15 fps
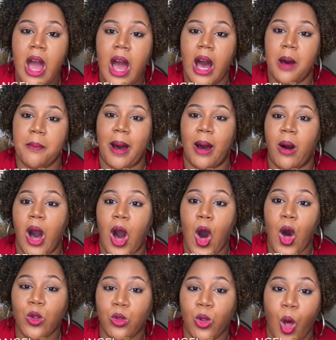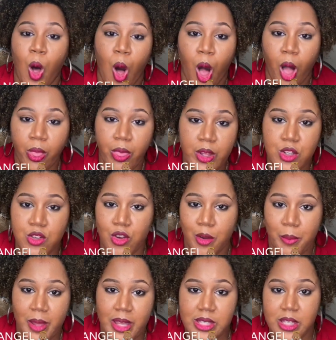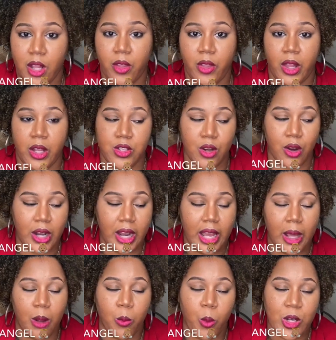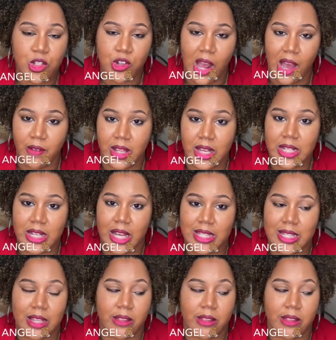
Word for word: about how long the trip is and the journey and what traveling does to